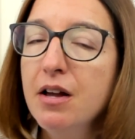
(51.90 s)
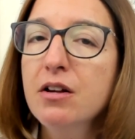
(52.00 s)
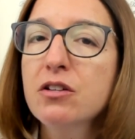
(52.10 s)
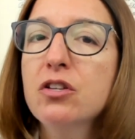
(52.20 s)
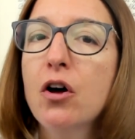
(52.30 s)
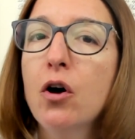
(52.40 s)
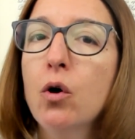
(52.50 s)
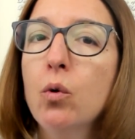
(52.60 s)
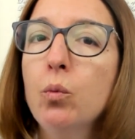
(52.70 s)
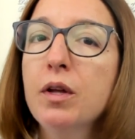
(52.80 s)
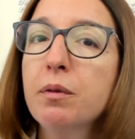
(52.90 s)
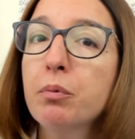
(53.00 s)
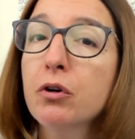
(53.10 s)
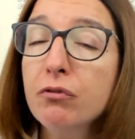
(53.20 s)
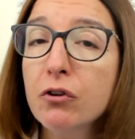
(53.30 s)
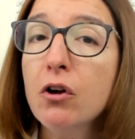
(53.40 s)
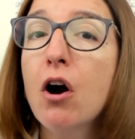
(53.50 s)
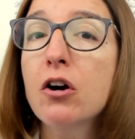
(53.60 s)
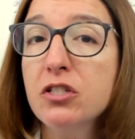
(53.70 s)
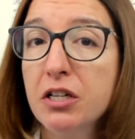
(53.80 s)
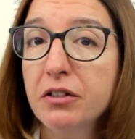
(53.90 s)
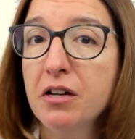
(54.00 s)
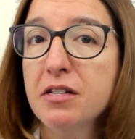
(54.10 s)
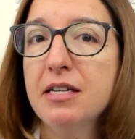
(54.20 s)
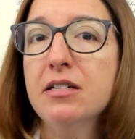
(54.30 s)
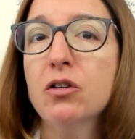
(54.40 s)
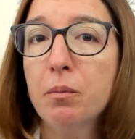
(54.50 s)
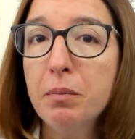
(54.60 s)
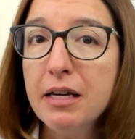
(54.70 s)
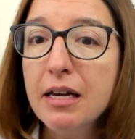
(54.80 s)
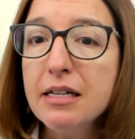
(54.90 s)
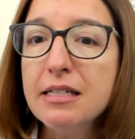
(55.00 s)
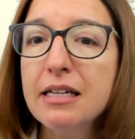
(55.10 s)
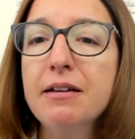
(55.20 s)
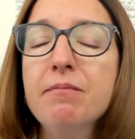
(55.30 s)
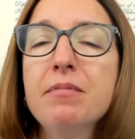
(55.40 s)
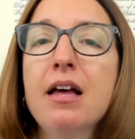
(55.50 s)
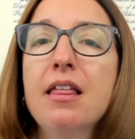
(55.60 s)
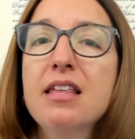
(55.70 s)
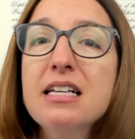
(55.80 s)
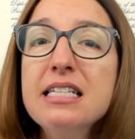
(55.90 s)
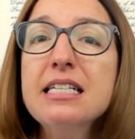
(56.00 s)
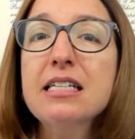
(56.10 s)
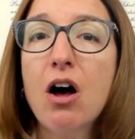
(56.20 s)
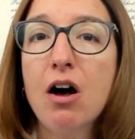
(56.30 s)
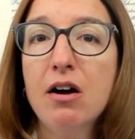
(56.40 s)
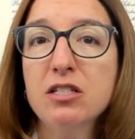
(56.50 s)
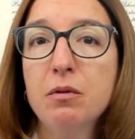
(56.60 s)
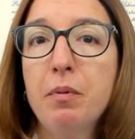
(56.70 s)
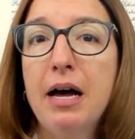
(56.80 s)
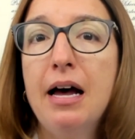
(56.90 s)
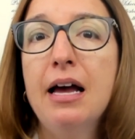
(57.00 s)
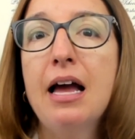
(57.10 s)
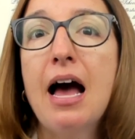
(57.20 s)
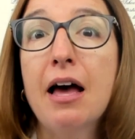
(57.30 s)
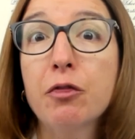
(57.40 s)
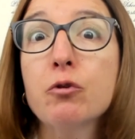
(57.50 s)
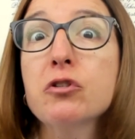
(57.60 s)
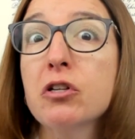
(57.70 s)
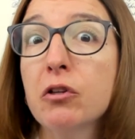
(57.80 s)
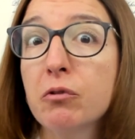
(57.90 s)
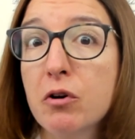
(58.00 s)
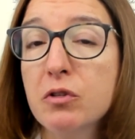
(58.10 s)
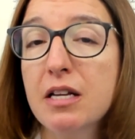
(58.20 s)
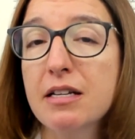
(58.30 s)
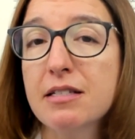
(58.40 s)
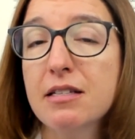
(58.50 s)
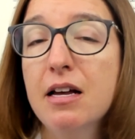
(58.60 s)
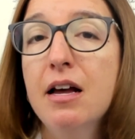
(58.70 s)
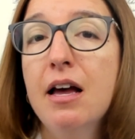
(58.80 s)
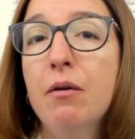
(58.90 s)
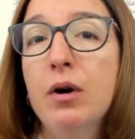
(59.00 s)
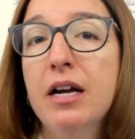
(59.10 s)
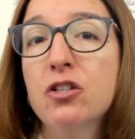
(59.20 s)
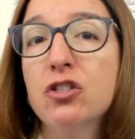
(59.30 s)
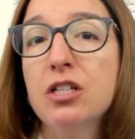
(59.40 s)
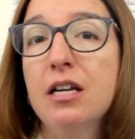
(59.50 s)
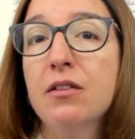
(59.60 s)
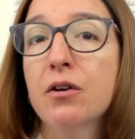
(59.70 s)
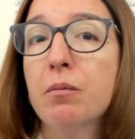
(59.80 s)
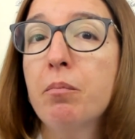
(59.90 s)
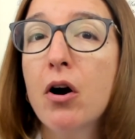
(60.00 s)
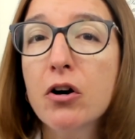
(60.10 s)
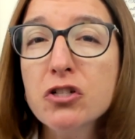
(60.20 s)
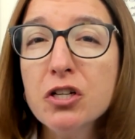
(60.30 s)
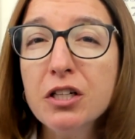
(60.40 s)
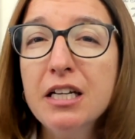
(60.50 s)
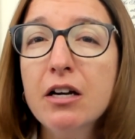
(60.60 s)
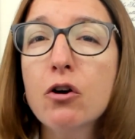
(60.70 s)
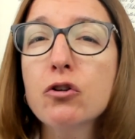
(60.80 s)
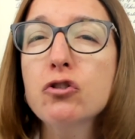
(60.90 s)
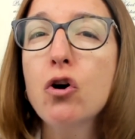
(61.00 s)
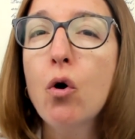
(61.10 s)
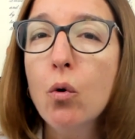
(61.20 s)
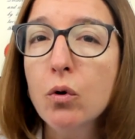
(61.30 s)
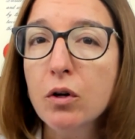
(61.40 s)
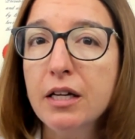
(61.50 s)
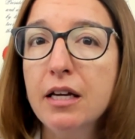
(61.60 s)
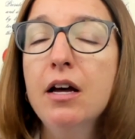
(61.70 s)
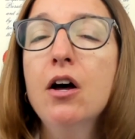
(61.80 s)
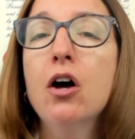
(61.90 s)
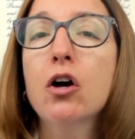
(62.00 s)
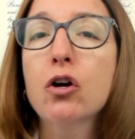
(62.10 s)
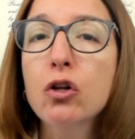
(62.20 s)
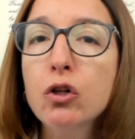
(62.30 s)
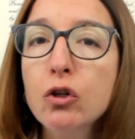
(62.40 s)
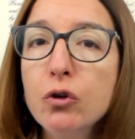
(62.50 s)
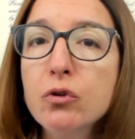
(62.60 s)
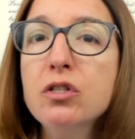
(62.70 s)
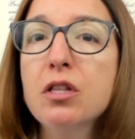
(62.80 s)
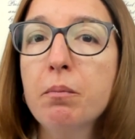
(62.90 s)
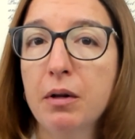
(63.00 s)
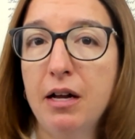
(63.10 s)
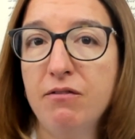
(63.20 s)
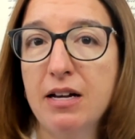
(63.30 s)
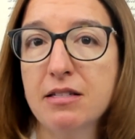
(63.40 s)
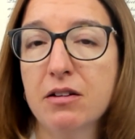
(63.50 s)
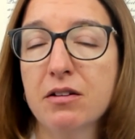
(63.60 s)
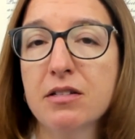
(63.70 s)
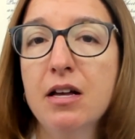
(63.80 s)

So with peripheral arterial disease, or P A D, this is caused by atherosclerosis, which either partially or totally occludes the blood vessels,